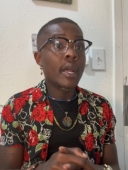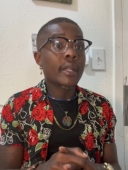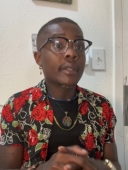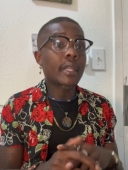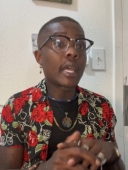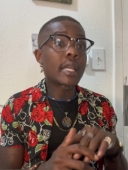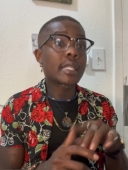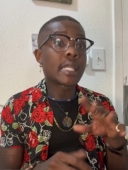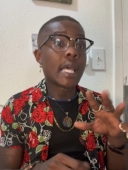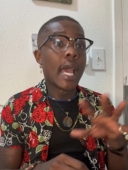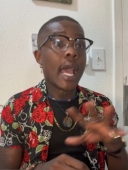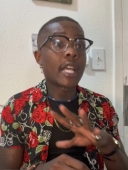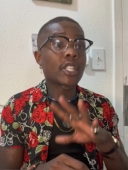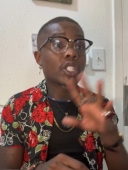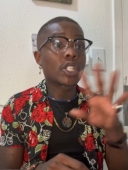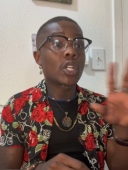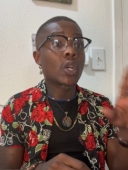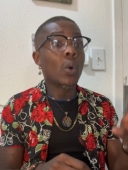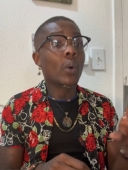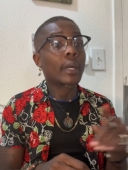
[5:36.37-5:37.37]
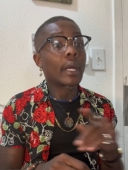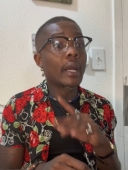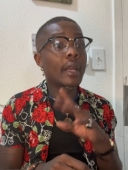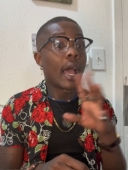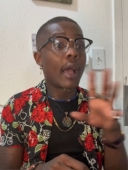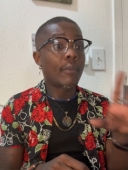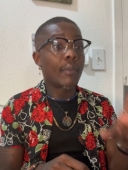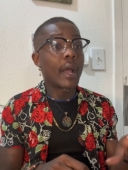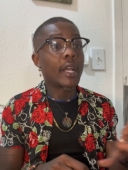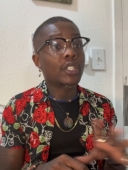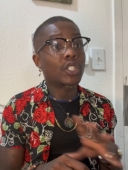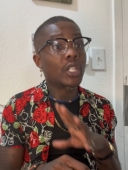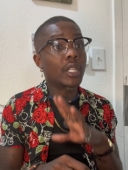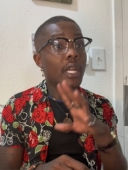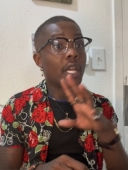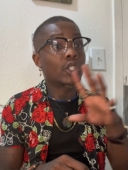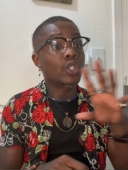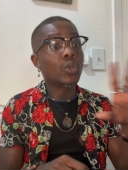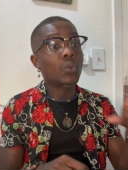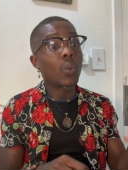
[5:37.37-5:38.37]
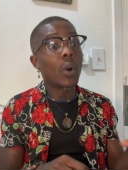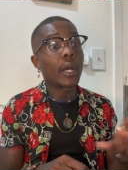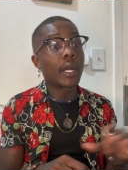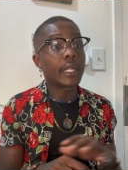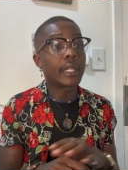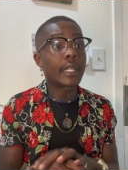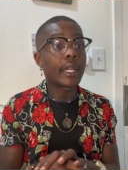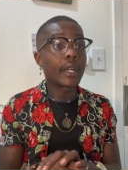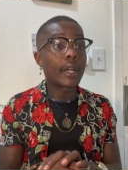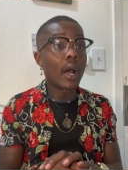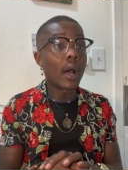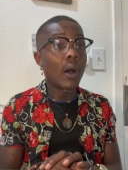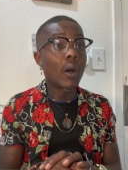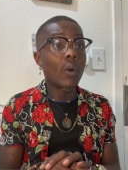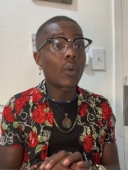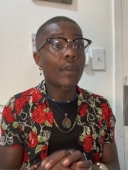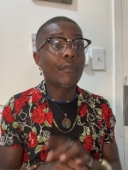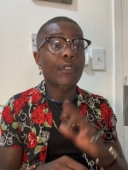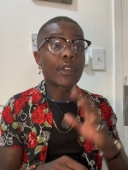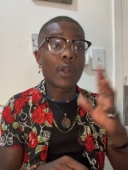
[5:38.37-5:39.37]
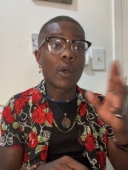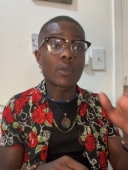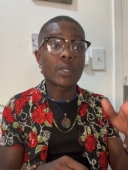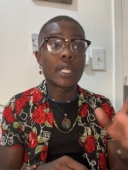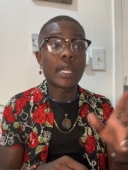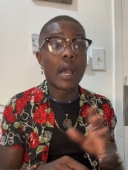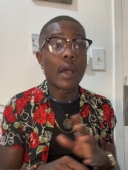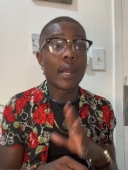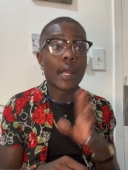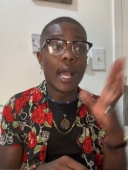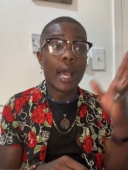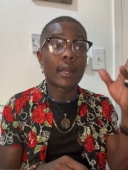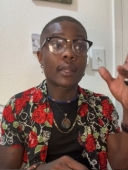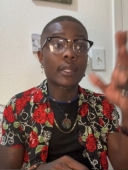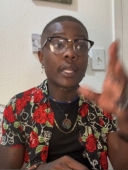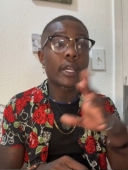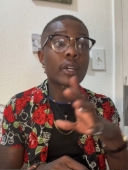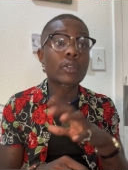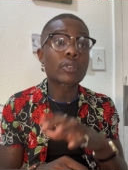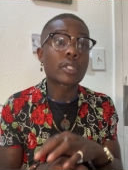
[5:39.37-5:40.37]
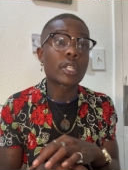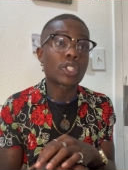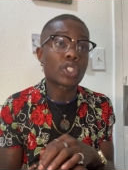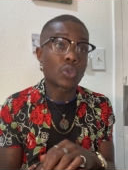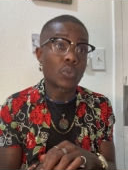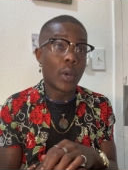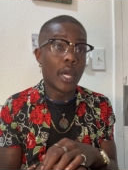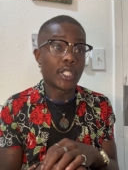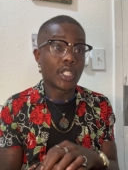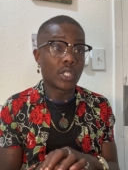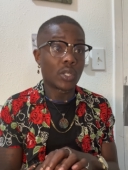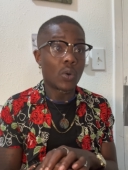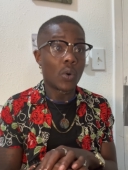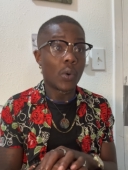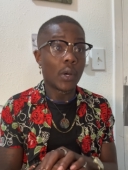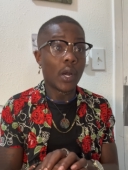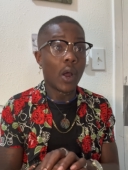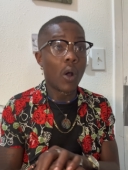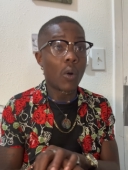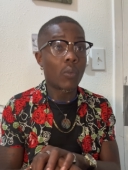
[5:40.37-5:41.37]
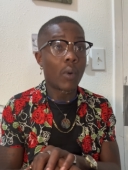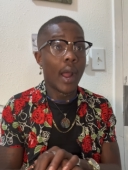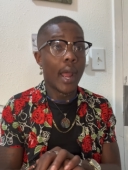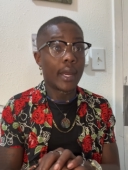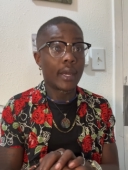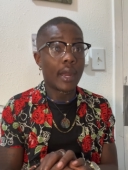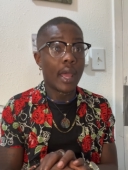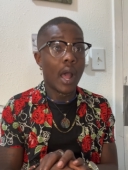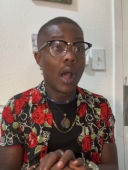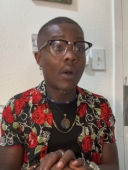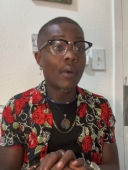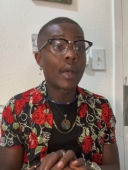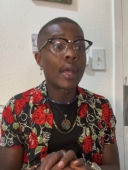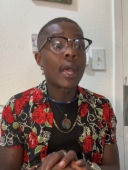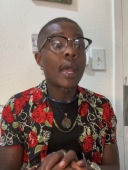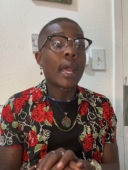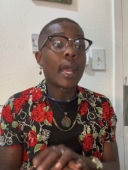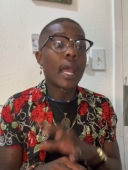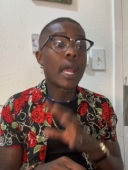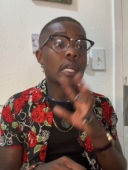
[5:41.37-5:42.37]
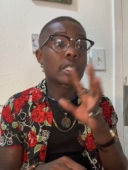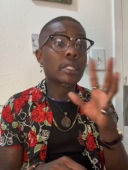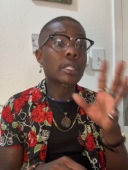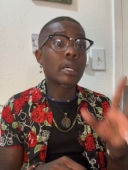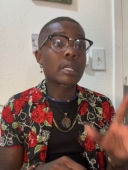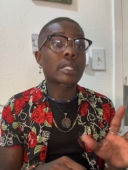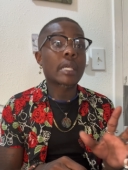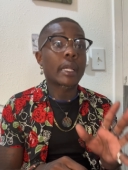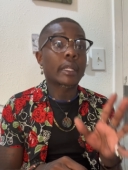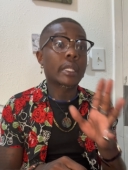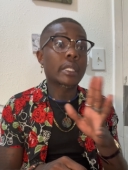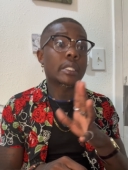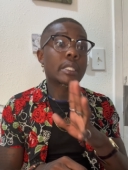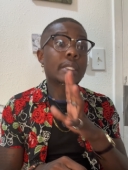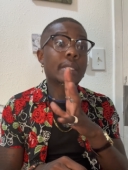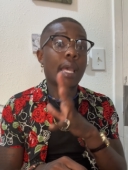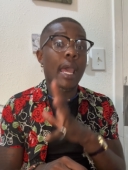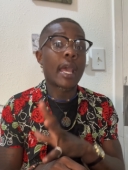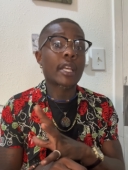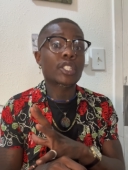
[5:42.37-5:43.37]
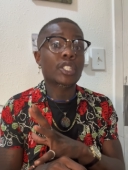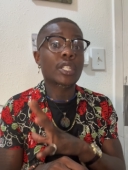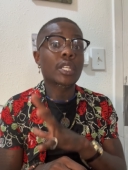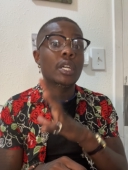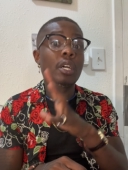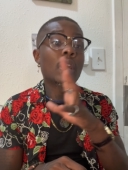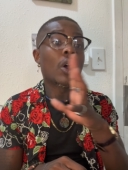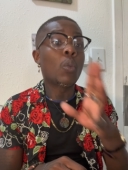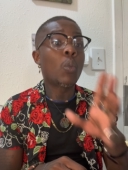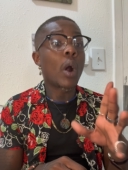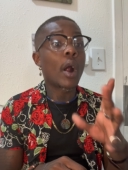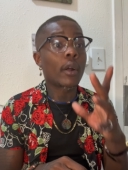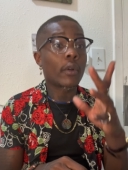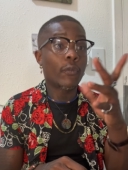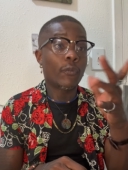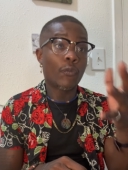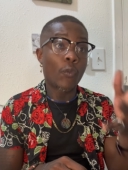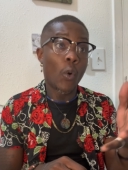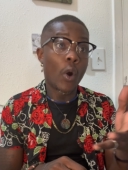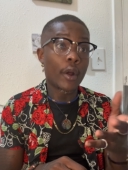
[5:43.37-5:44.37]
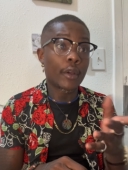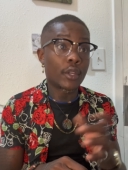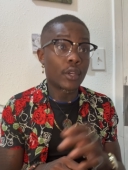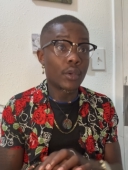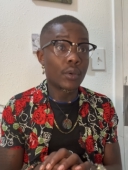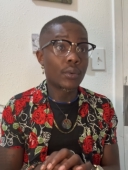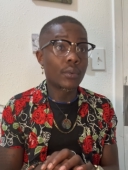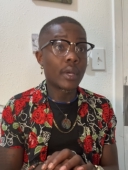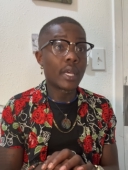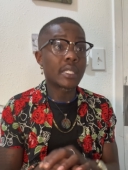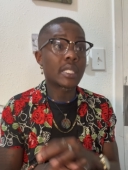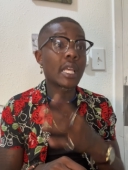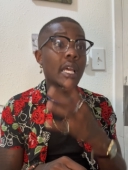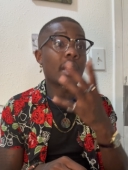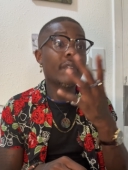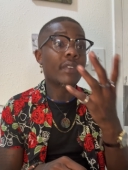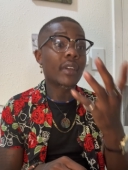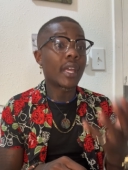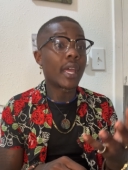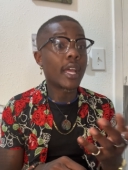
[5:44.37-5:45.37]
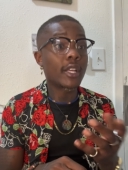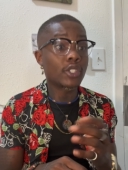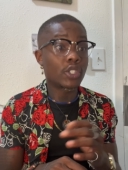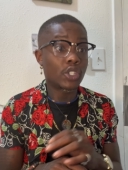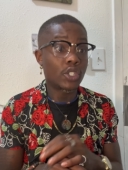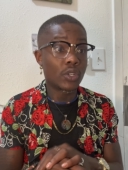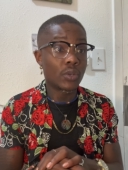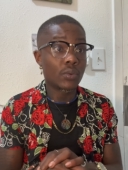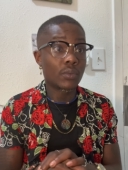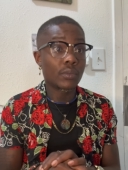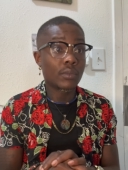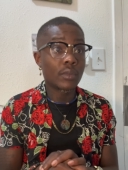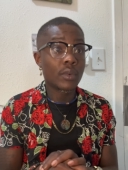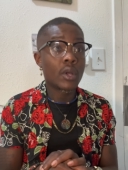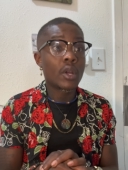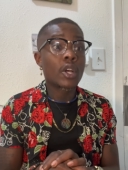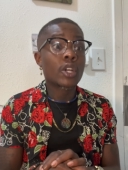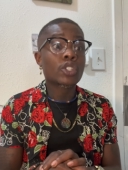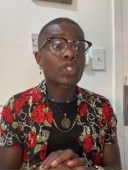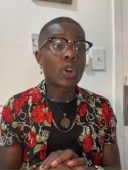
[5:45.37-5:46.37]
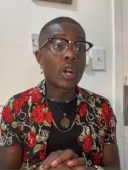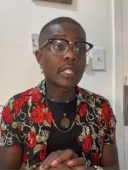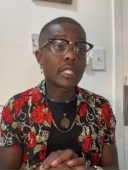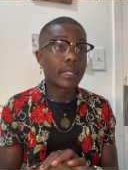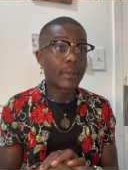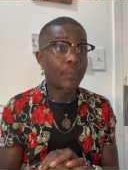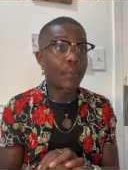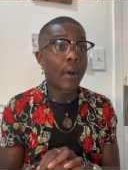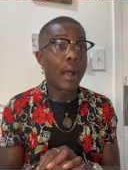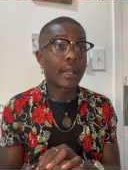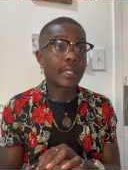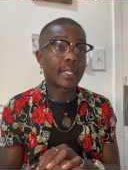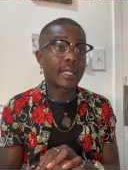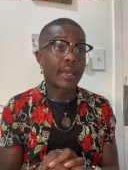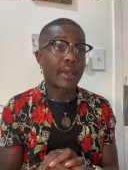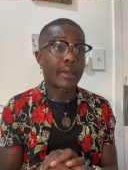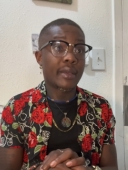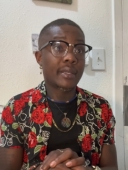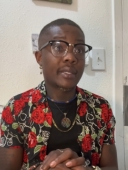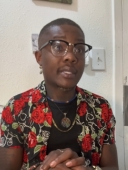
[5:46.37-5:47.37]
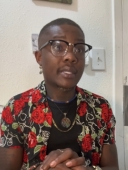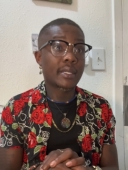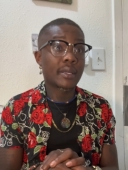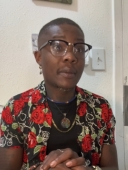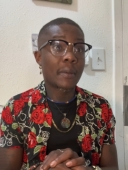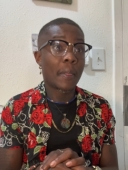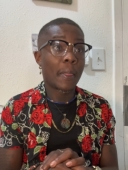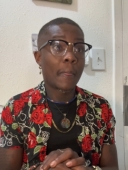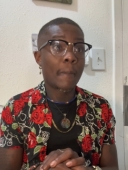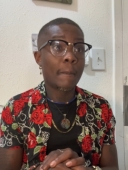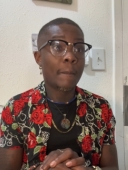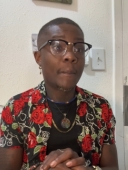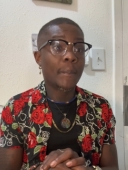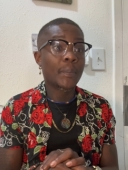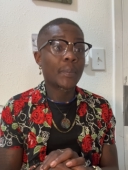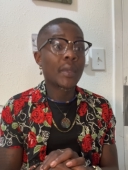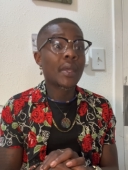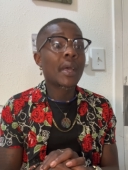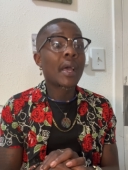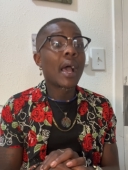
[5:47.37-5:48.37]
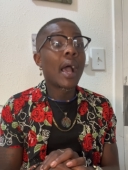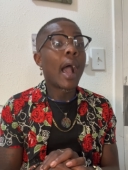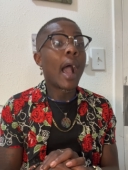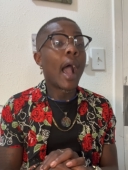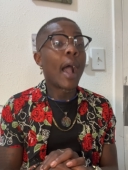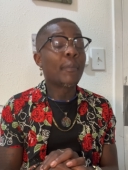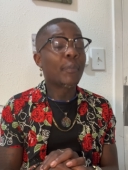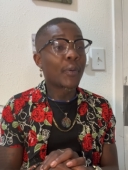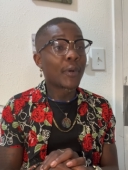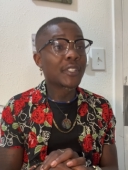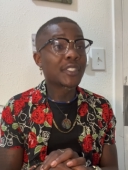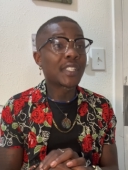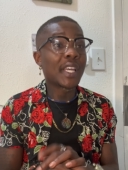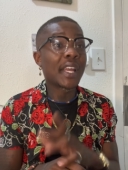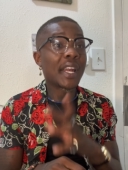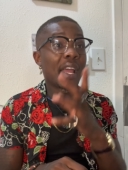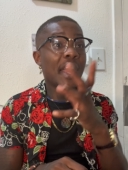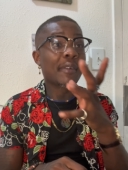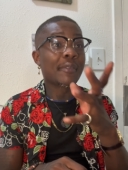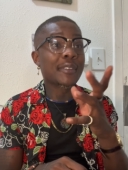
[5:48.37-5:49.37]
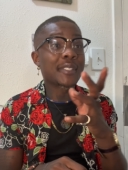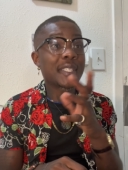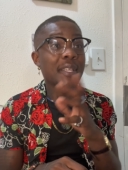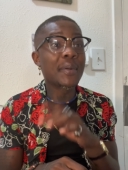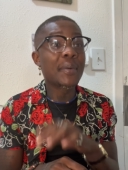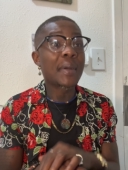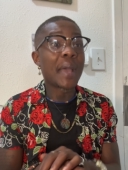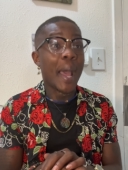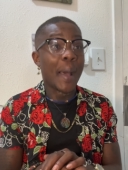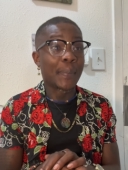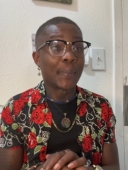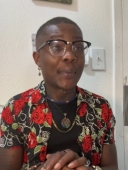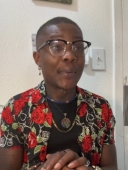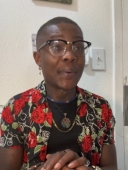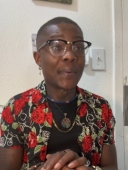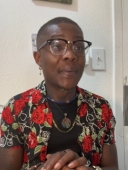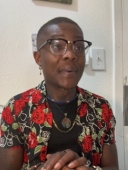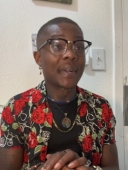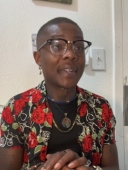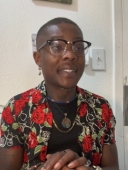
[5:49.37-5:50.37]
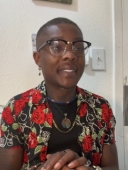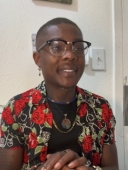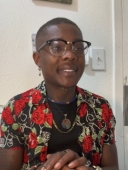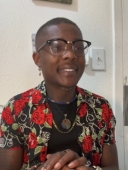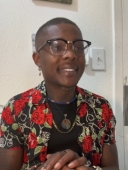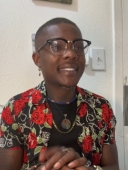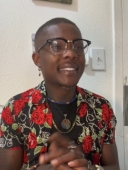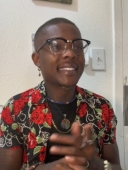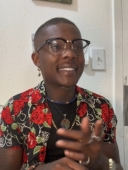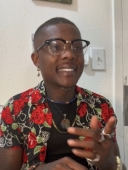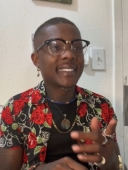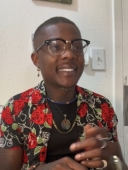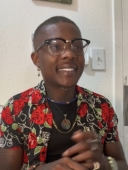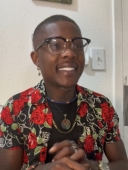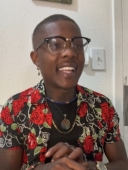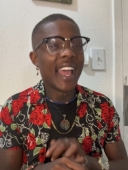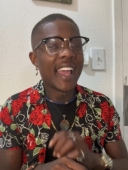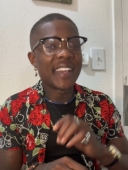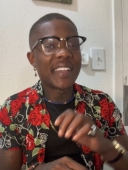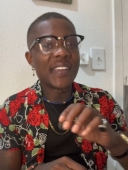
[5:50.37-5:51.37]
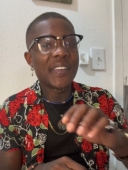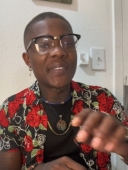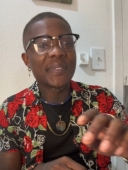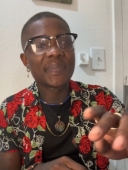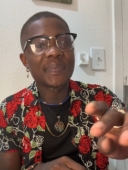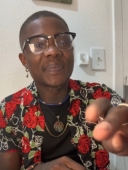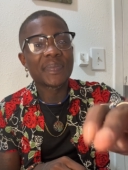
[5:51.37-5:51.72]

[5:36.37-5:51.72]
Things are actually going the direction that you want it to go. And for those of y'all that got a legal situation going on right now, it looks like this is actually going to work for you instead of against you. Trust the process. I appreciate every single Capricorn. Thank you.